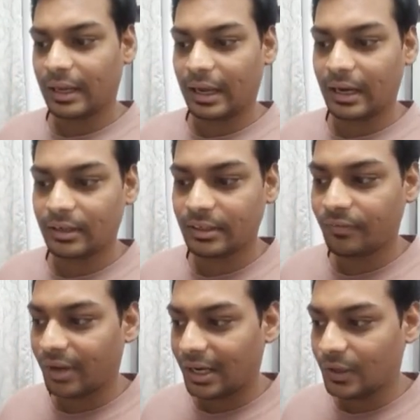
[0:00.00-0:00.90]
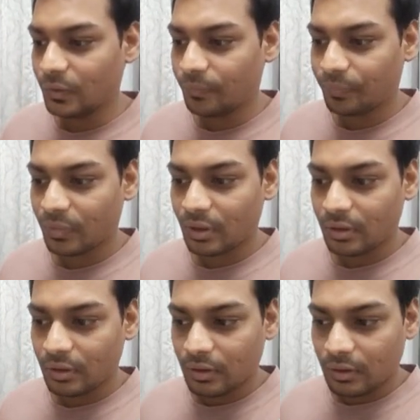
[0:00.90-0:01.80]
and the value
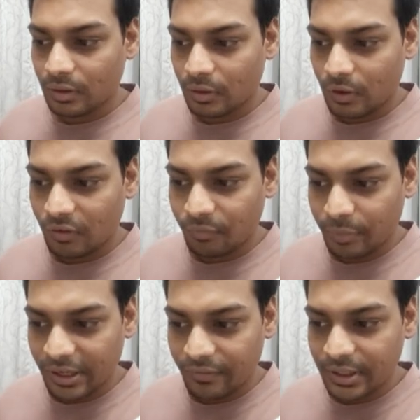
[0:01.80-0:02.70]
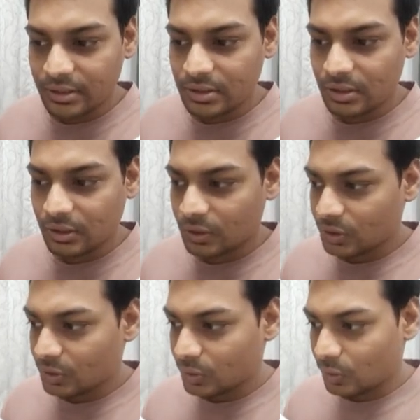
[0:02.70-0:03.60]
of previous
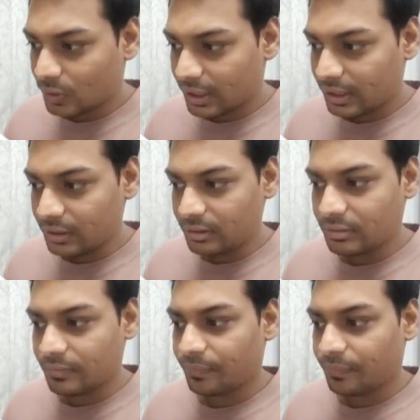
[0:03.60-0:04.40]
to current,